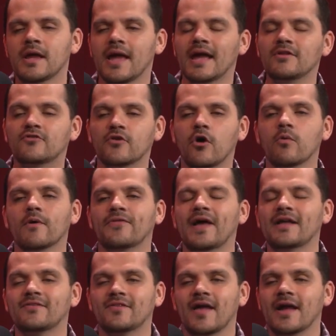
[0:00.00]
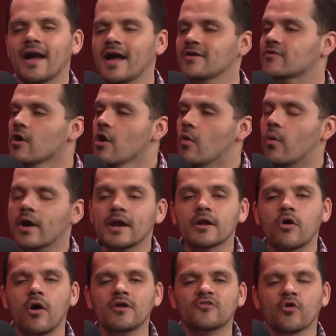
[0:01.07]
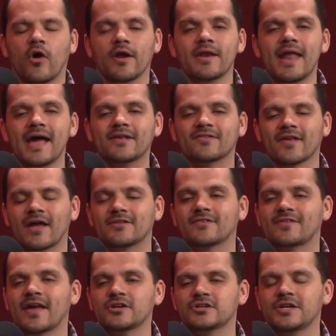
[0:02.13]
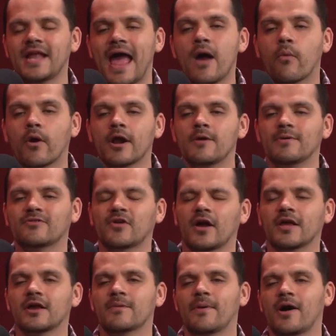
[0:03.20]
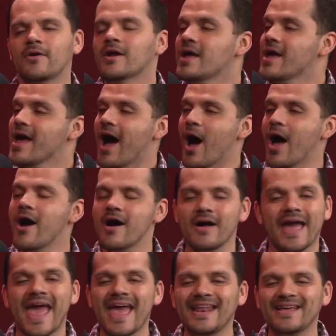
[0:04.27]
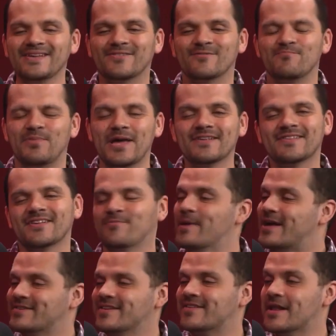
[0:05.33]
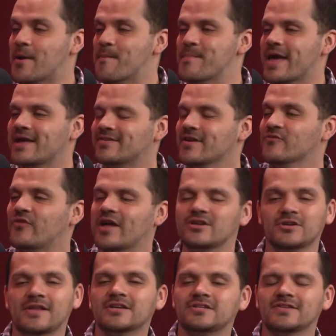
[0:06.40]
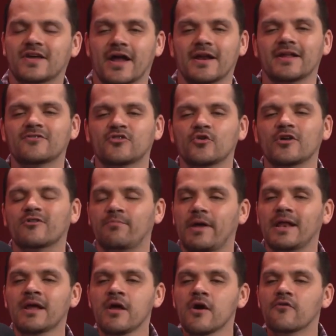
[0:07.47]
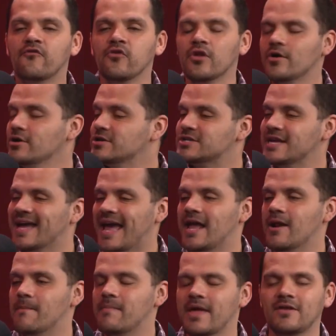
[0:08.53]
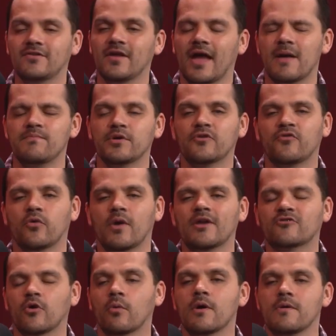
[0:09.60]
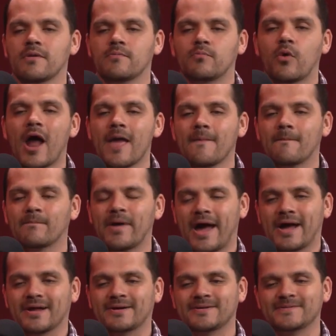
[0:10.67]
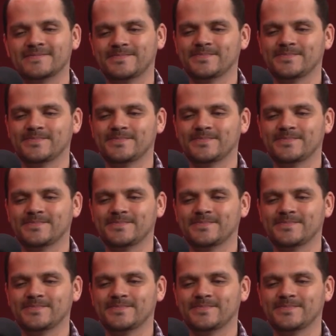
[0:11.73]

And so, with that said, guys, we're going to go into our next session and we're going to be talking about uh, Heidy's business because it's an amazing venture that she's gotten into. It's been yes. flourishing in amazing and beautiful ways. So we'll be right back.